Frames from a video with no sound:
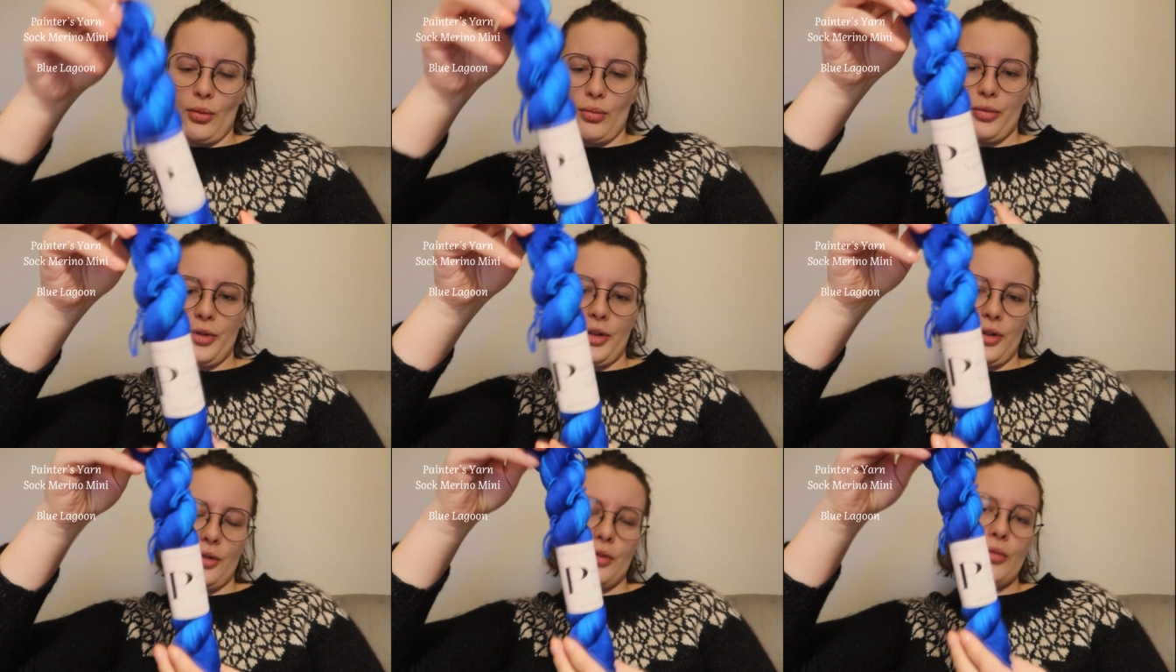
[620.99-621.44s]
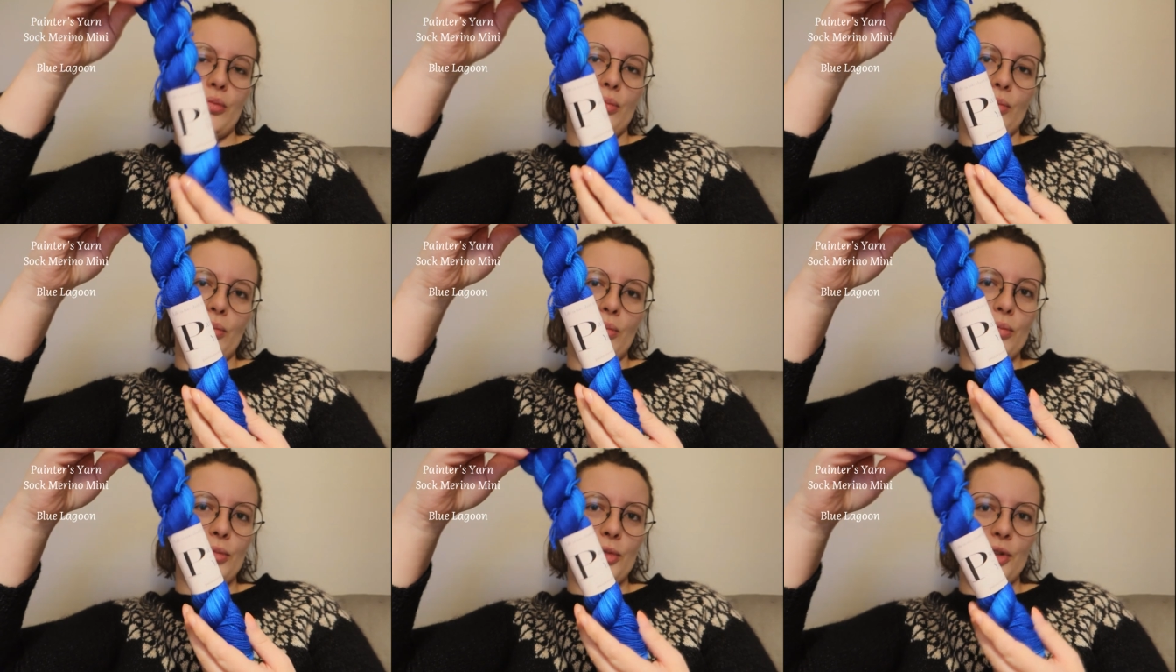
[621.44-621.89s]
So this
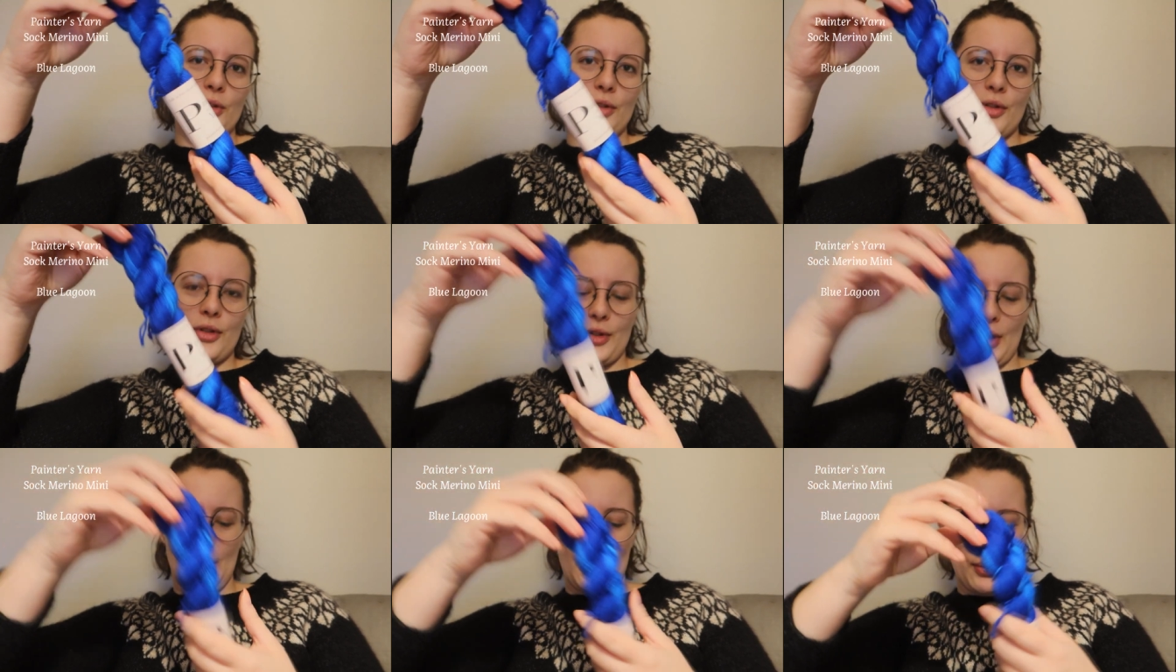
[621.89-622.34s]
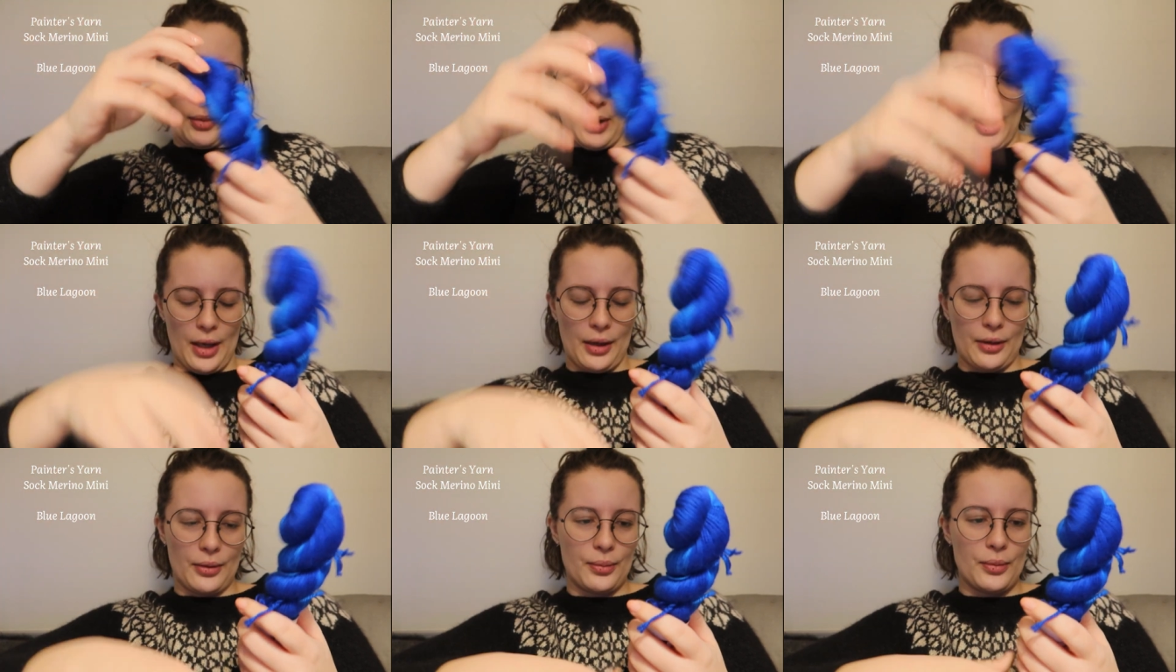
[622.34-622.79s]
this is the
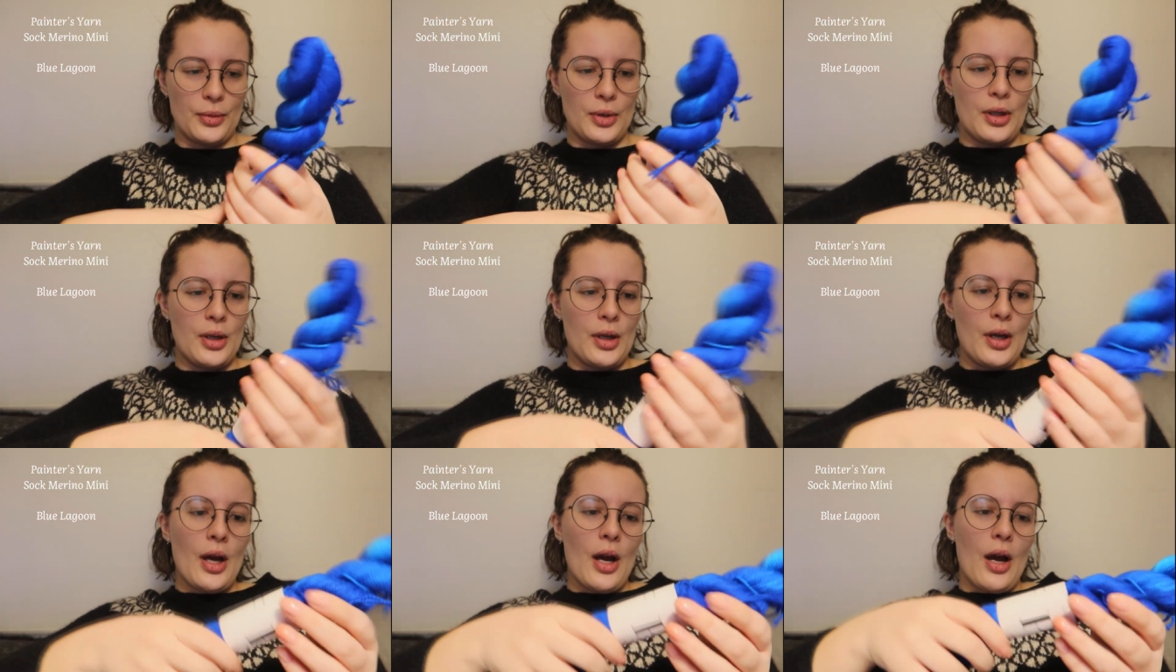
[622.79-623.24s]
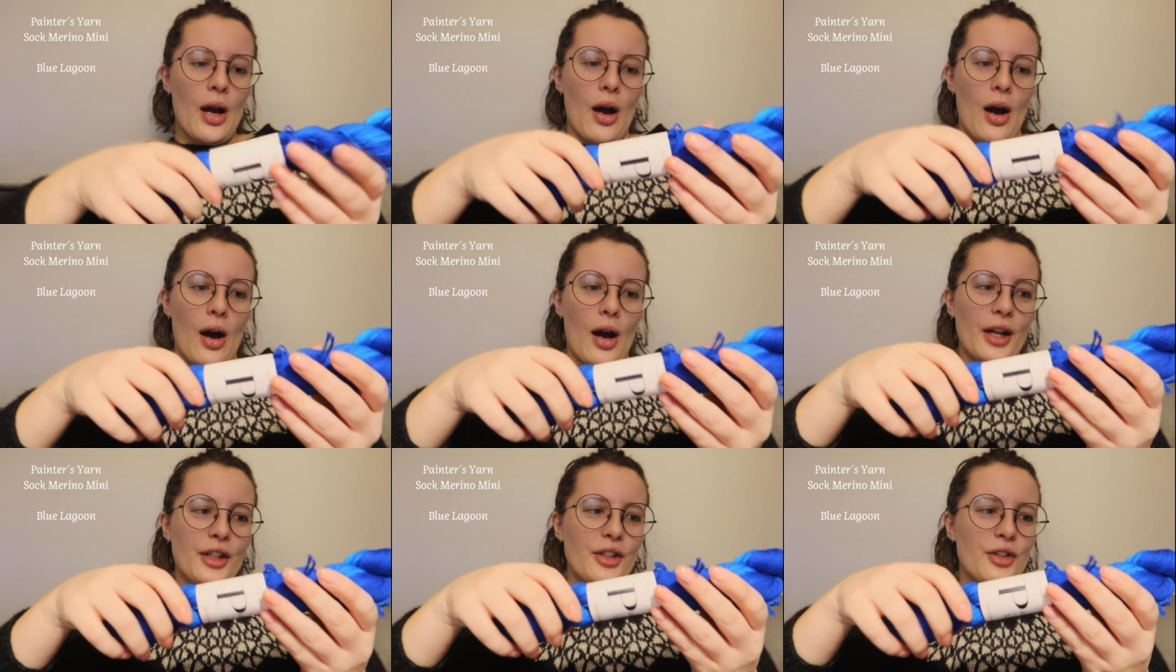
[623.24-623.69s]
same, and
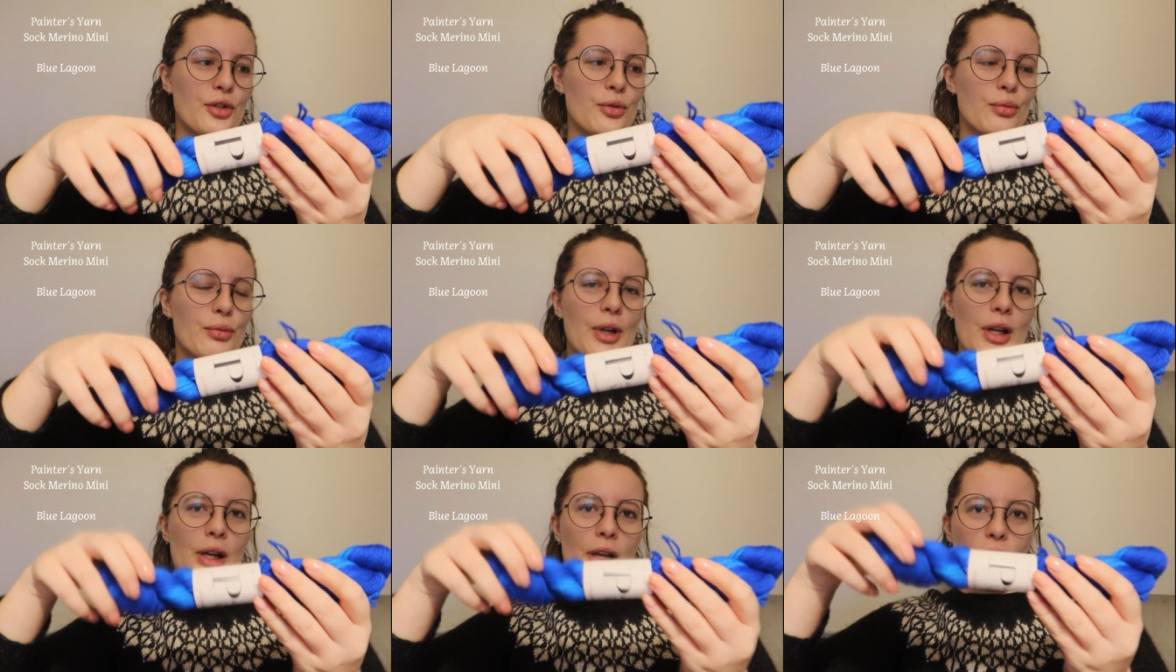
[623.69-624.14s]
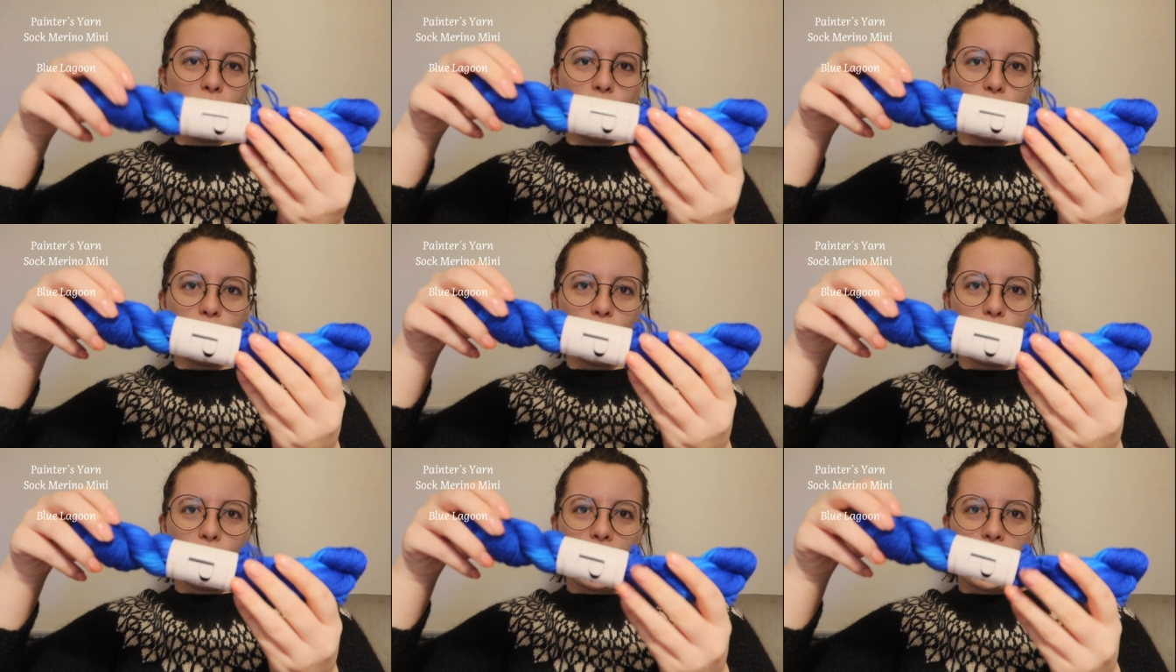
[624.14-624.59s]
I just
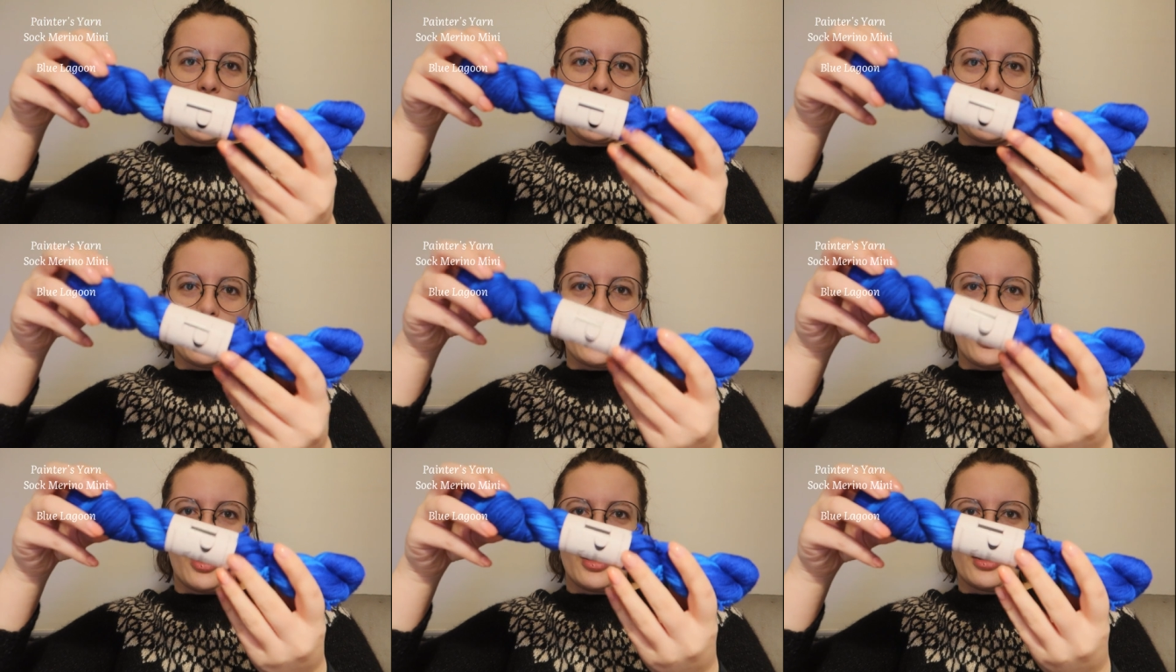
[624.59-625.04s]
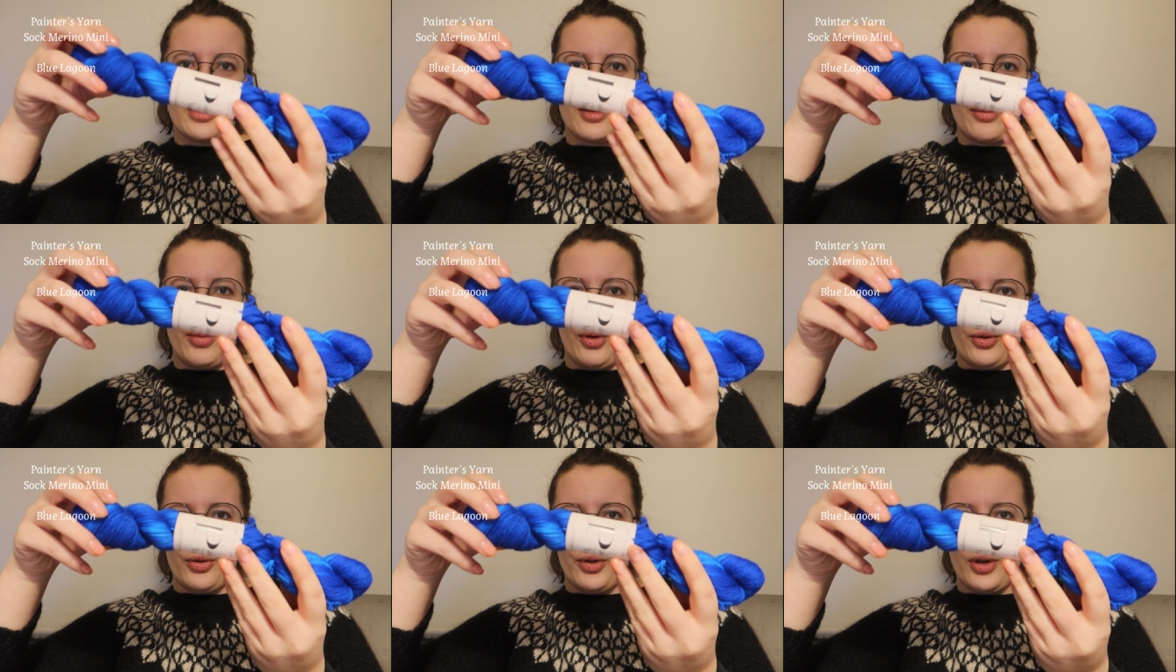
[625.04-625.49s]
really really
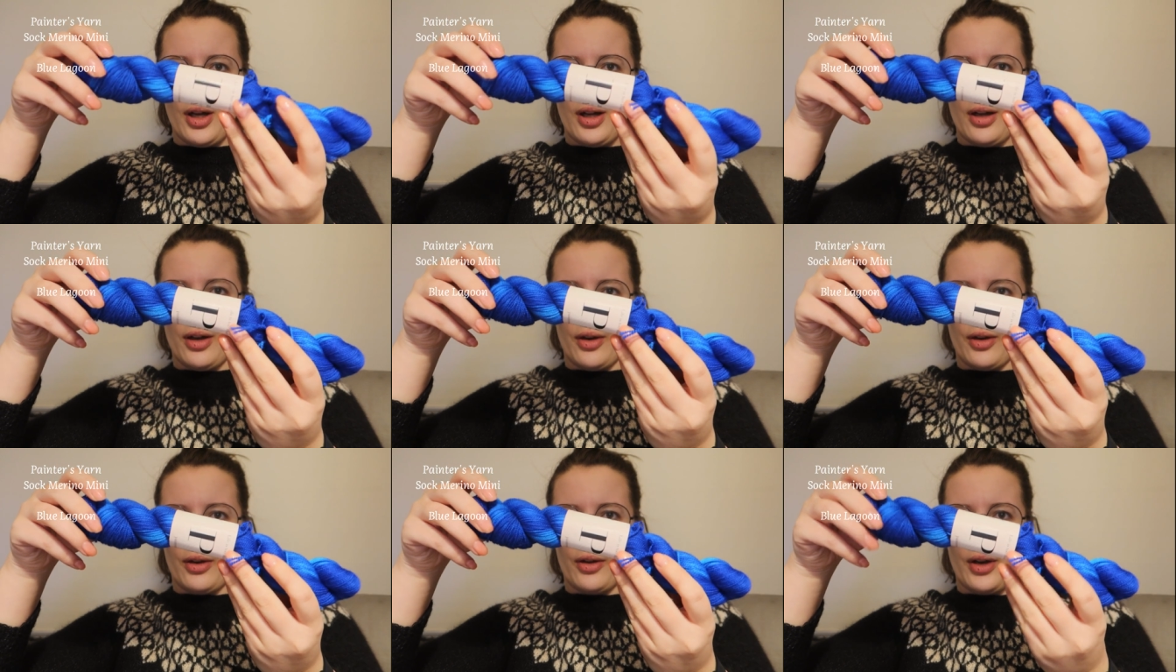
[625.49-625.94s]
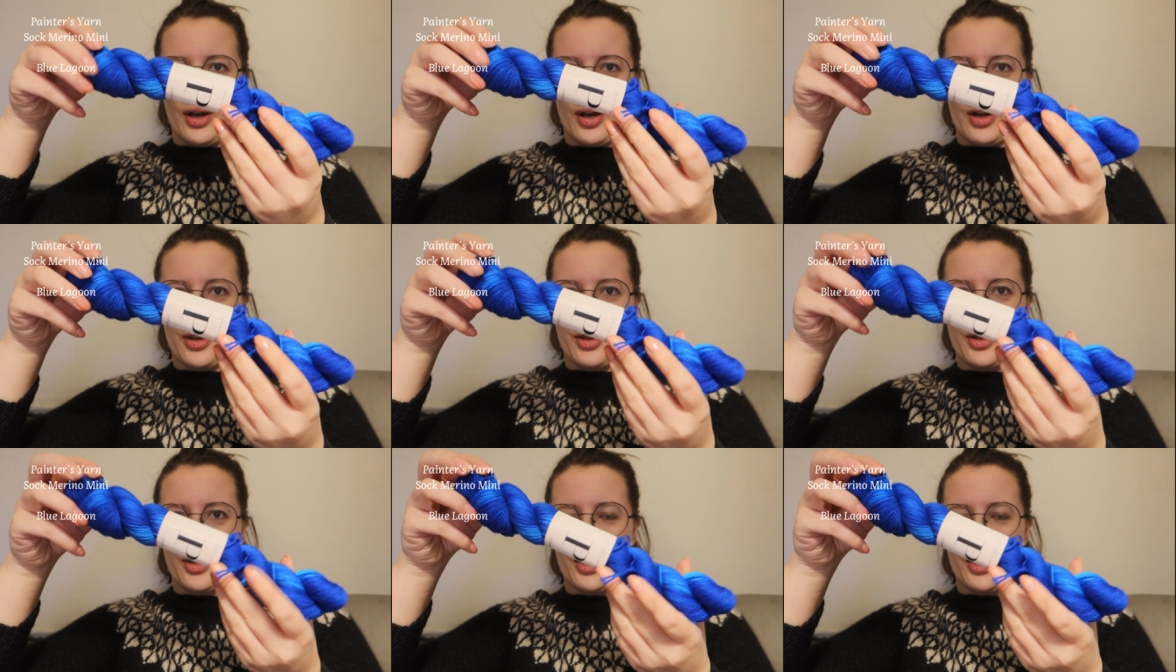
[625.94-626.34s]
like the blue color.